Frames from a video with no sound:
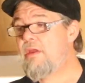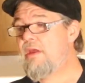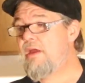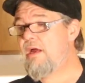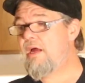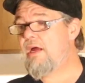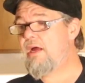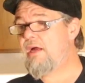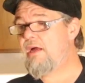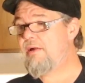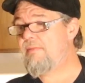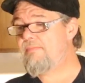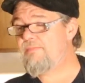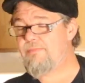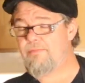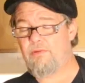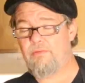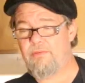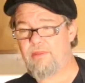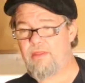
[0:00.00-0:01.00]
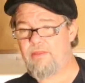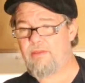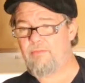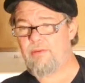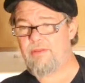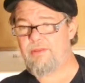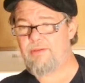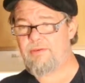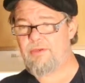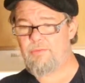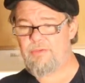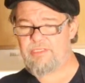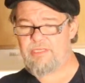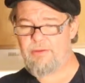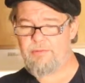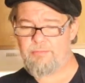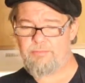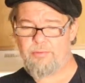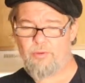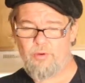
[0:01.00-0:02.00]
What they did was they
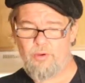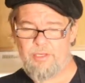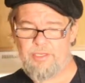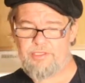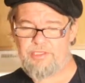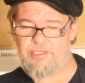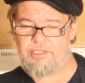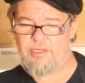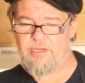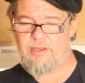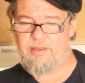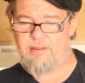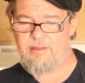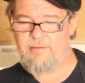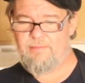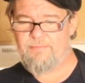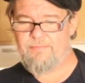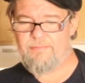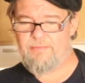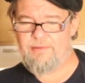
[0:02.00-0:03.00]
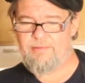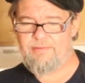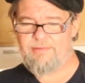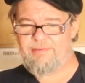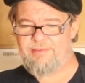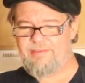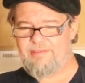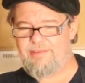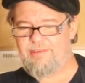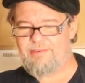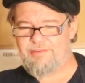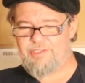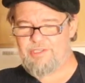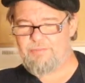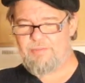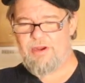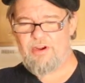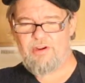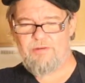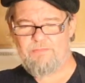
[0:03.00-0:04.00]
would put,
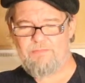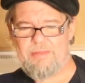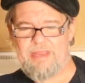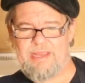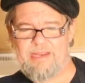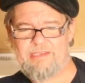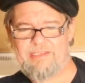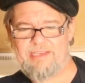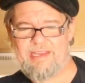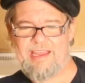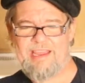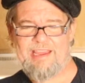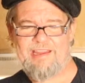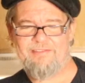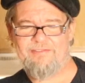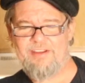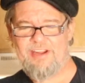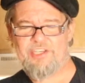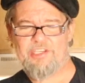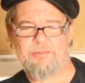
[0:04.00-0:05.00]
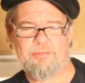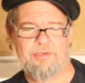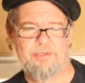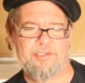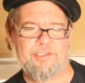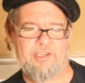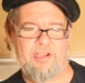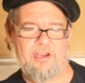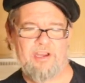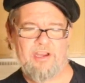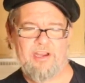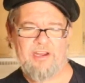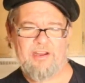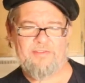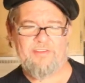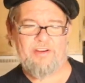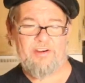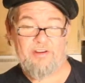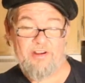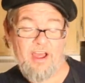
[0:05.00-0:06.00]
speared meat and vegetables
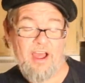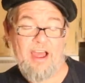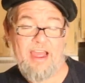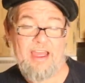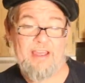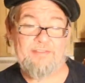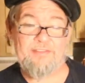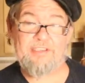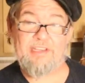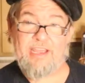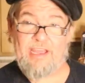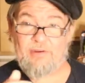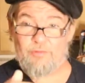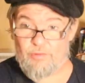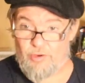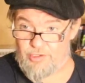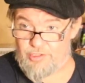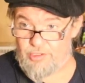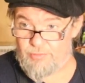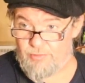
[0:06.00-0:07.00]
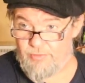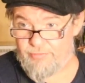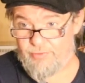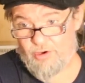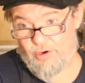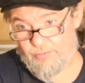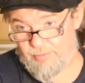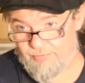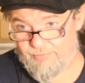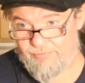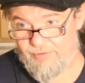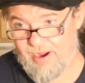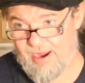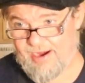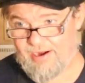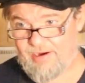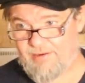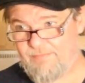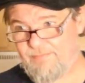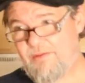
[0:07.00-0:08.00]
on their knives and roast them over an open
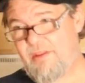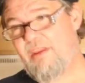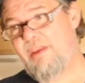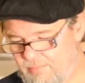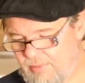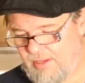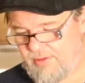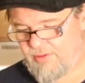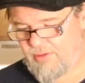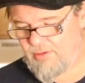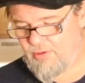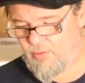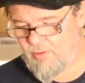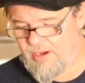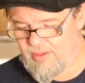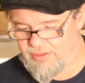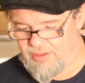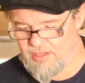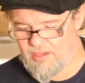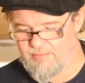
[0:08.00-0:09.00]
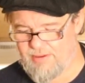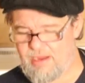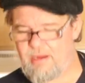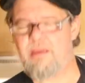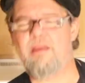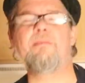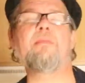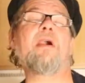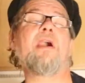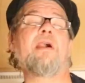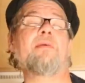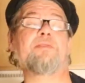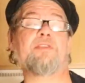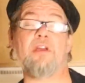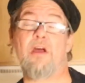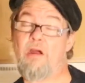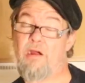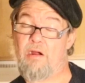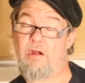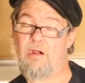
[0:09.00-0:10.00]
fire. But the great thing about
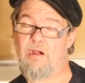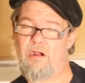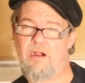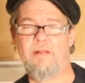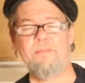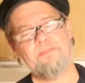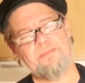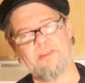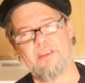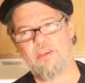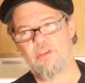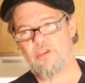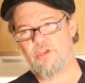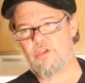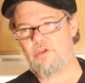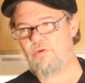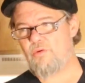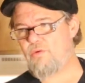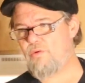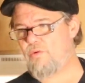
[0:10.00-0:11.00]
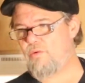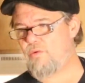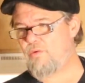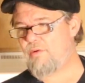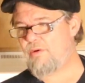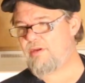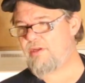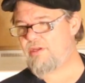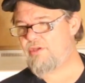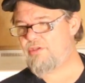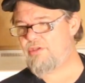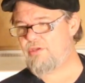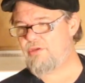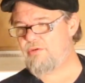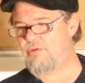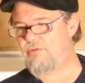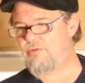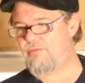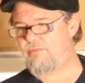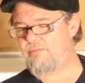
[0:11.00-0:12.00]
kebabs are, you can
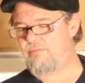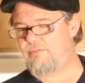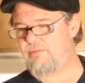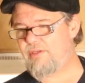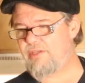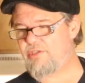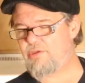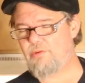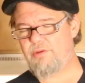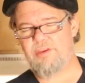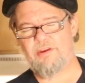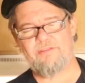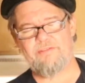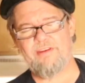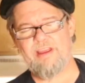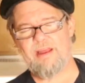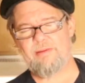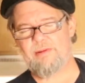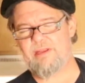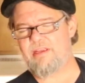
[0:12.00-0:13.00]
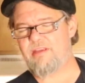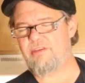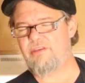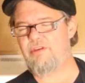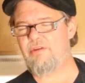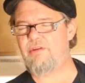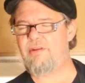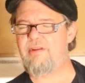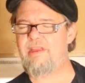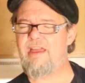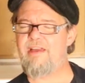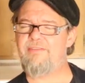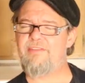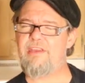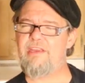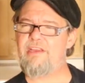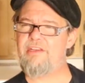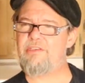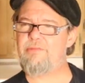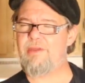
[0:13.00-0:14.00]
do this with your family. You can have
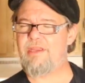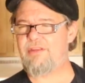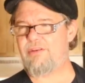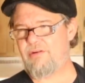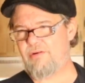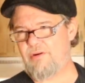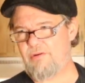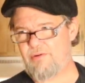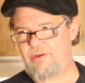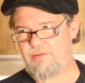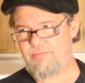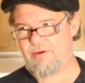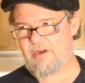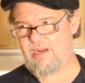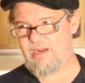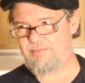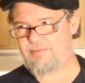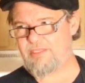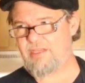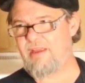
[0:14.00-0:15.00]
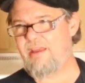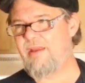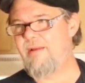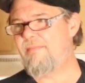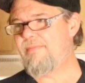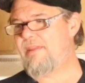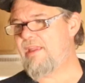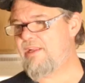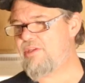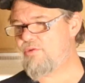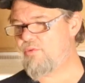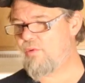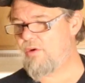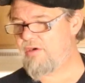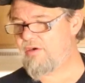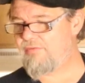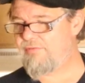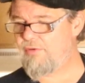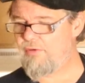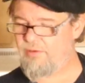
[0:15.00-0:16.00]
kids make their own kebabs. It's
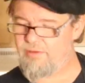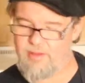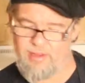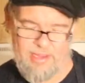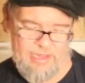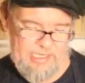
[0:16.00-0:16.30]
wonderful.